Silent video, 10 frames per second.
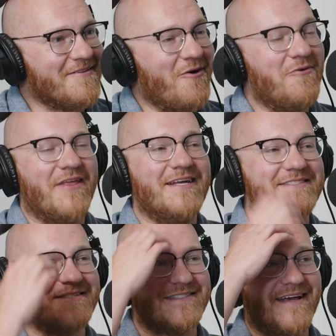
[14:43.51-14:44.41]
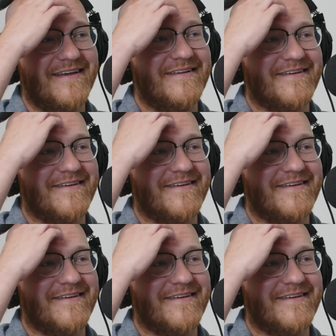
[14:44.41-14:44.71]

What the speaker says: We do. That's exciting.